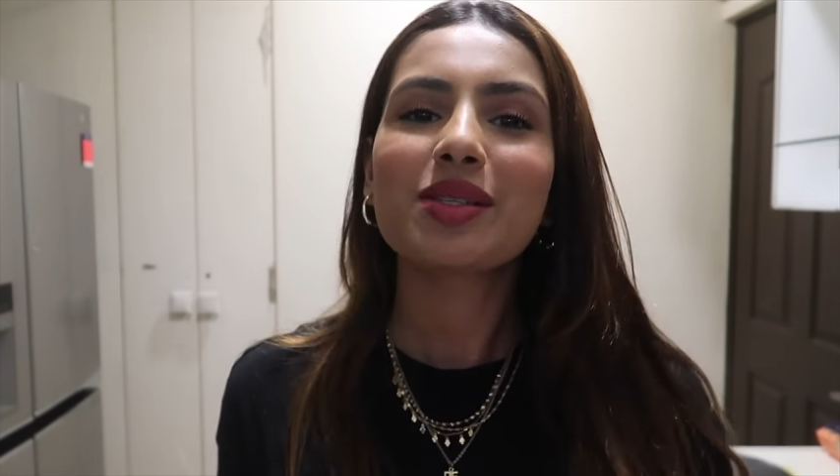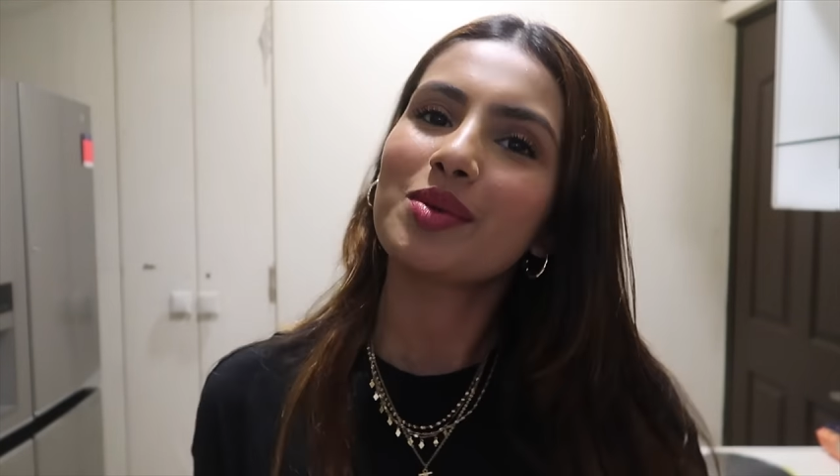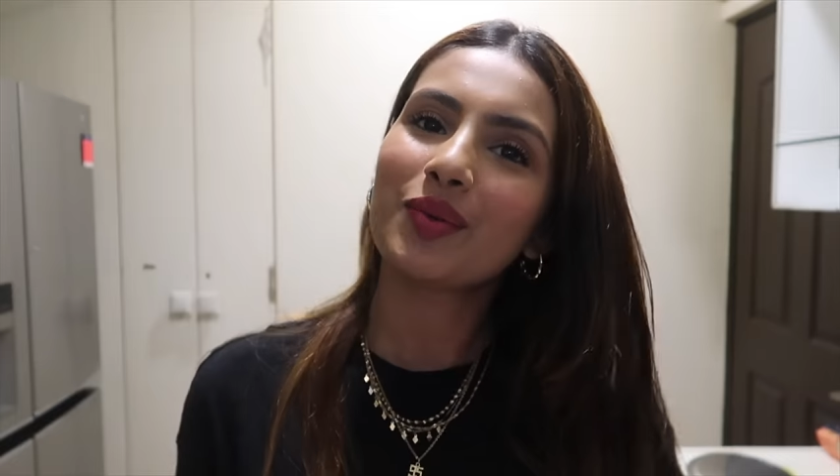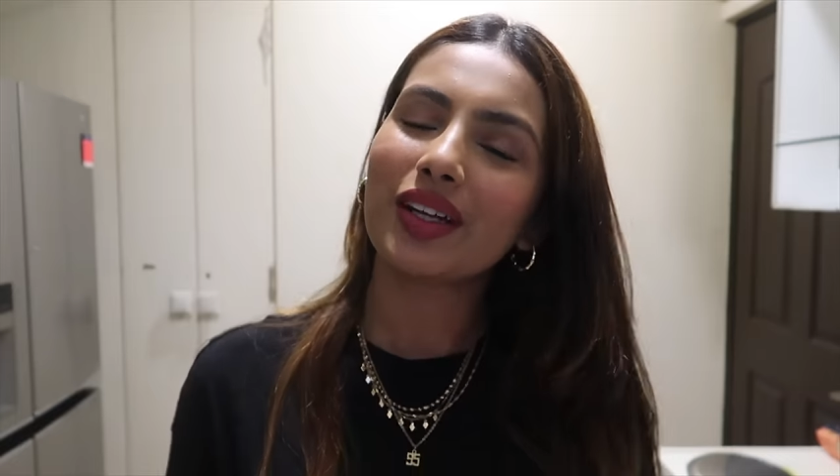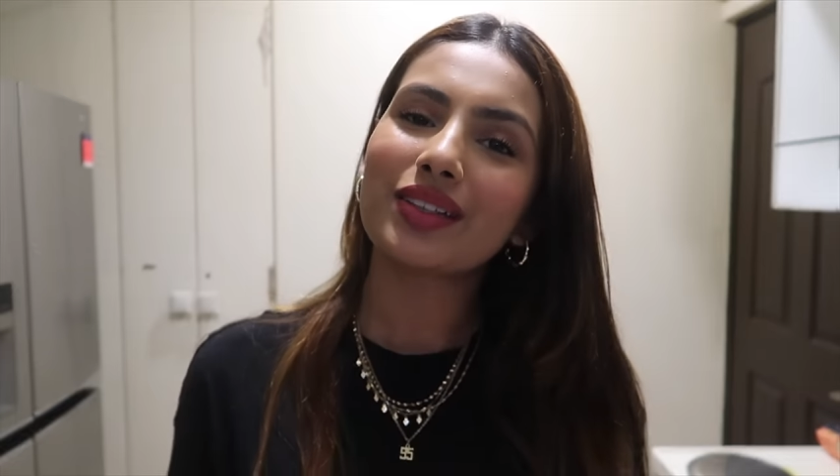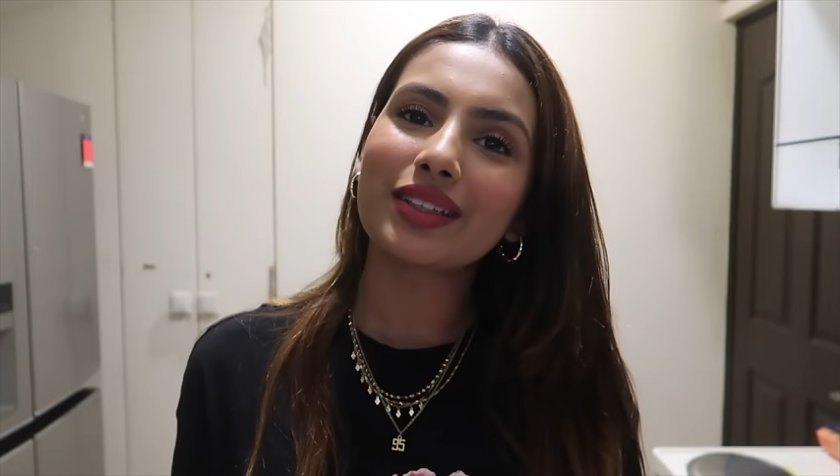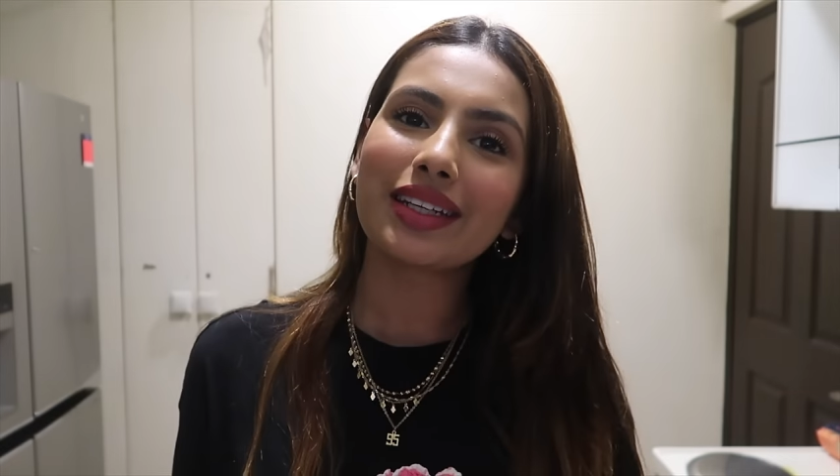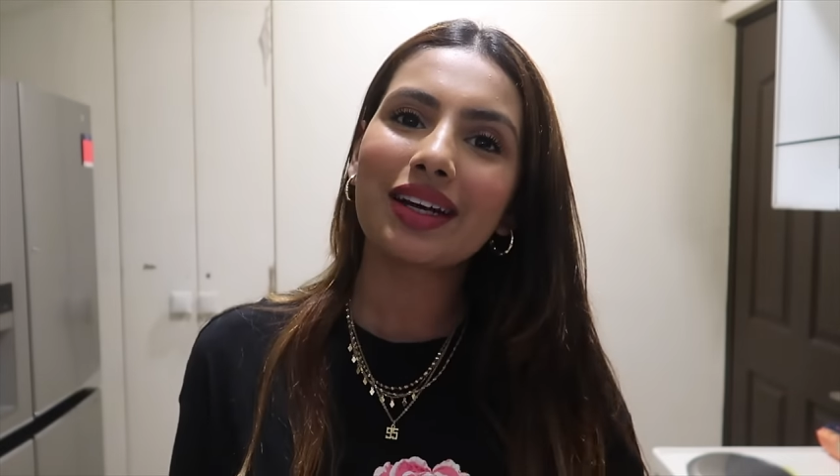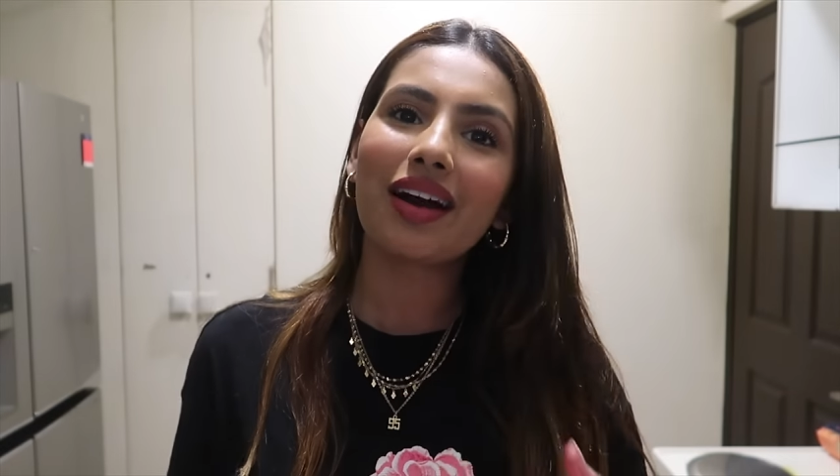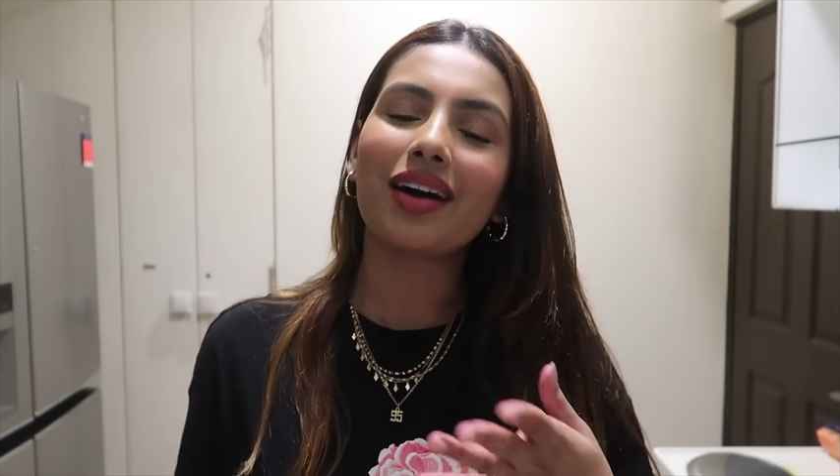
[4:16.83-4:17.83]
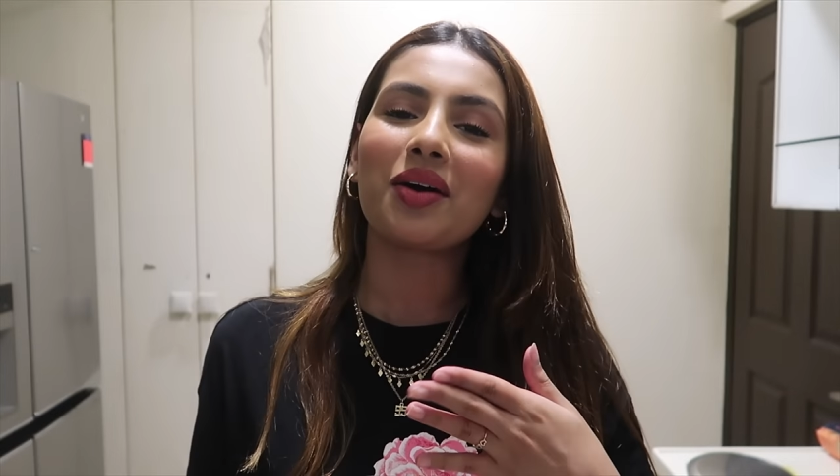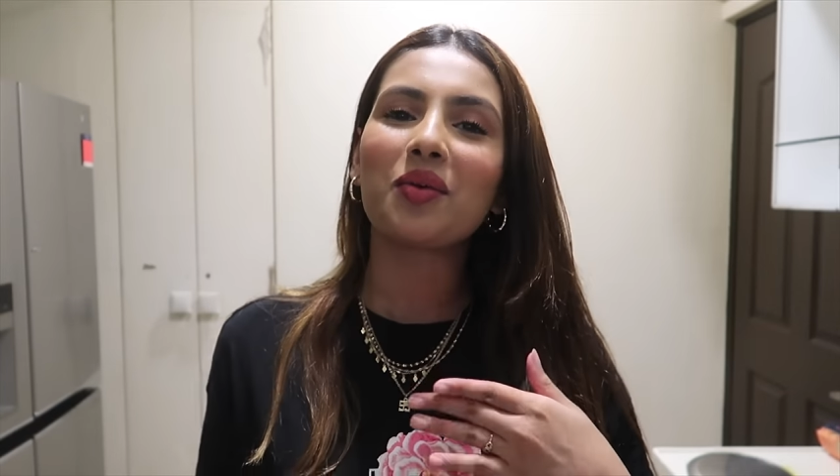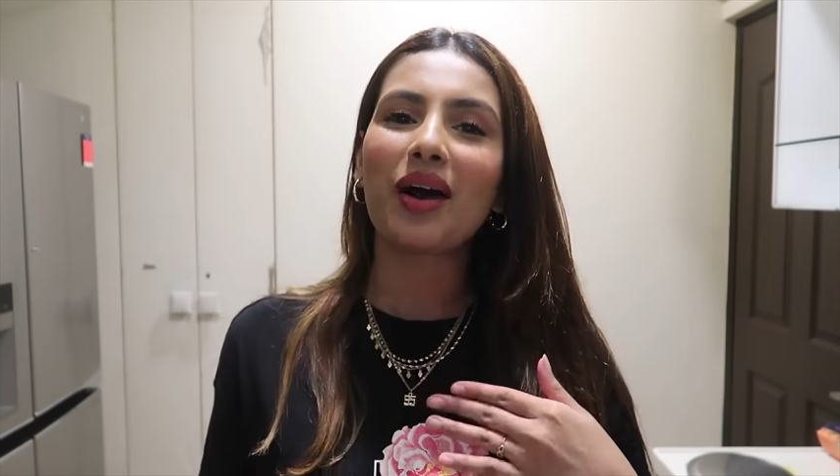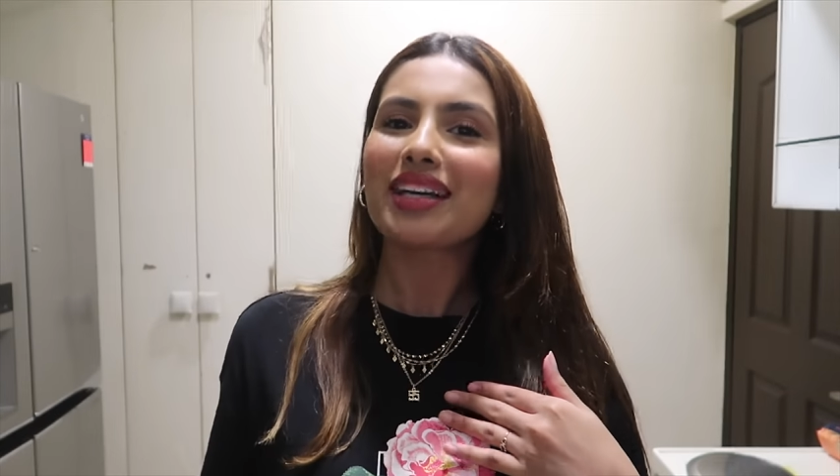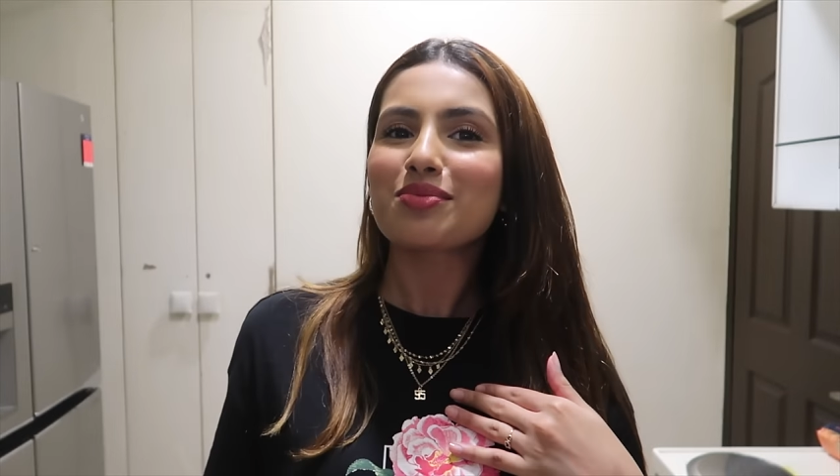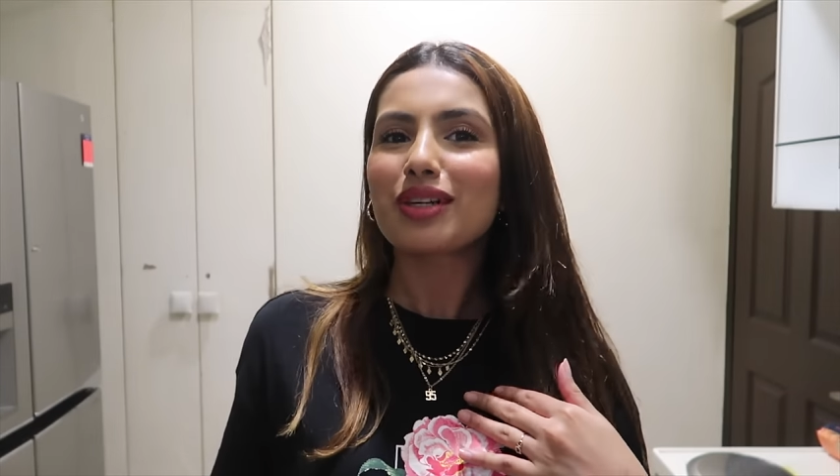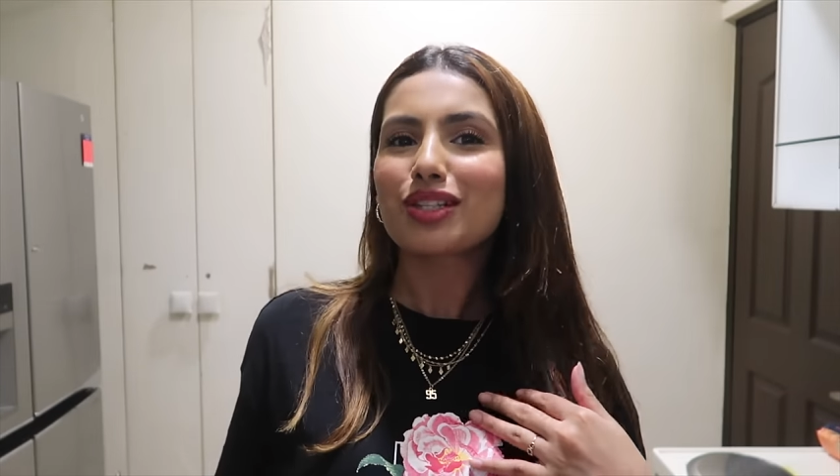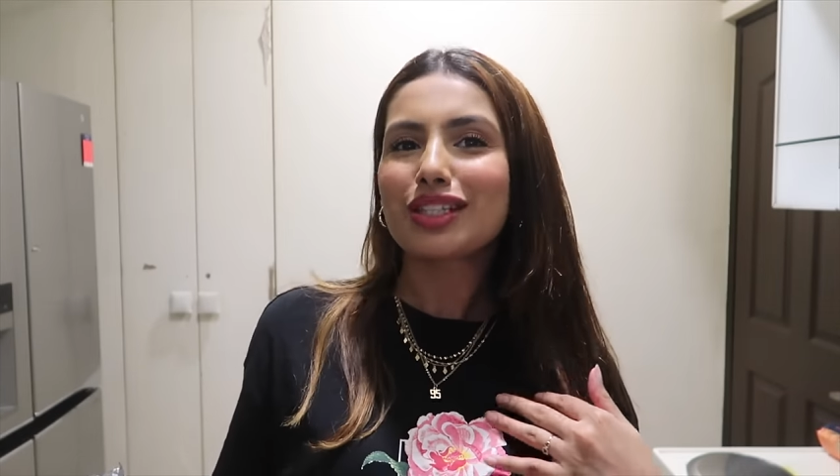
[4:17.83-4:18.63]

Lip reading: must be wondering why is my